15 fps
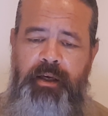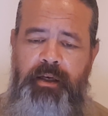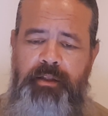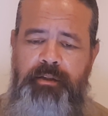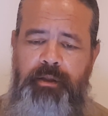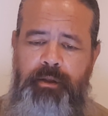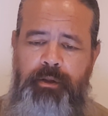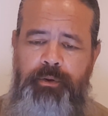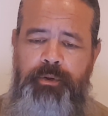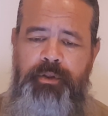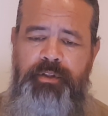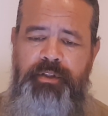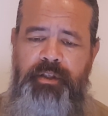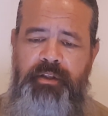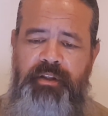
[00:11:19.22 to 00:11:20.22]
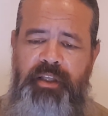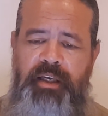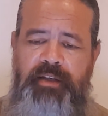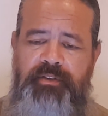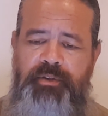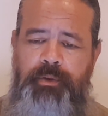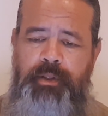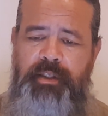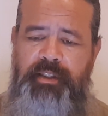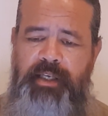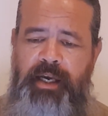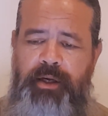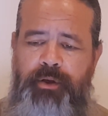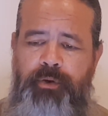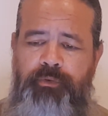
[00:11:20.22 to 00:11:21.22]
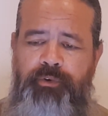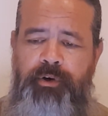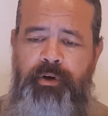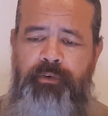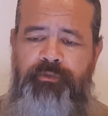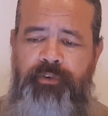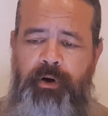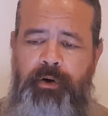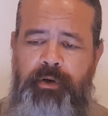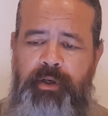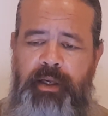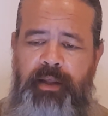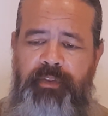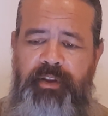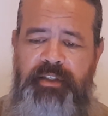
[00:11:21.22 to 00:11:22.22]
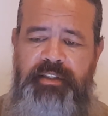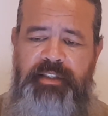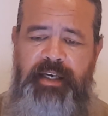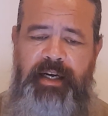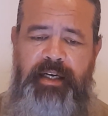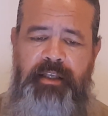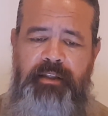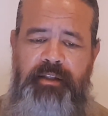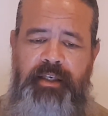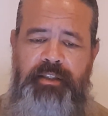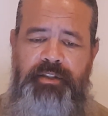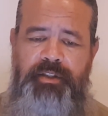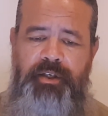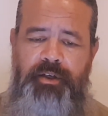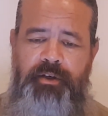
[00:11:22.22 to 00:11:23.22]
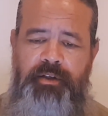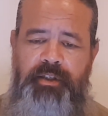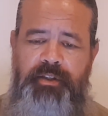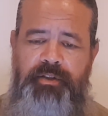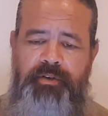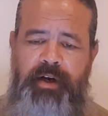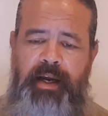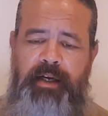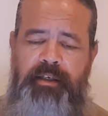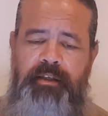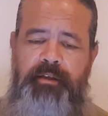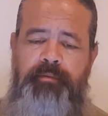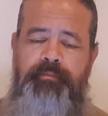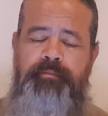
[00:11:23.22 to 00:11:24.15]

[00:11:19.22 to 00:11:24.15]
The looters and thieves will attack you for your phone the second they see you're distracted.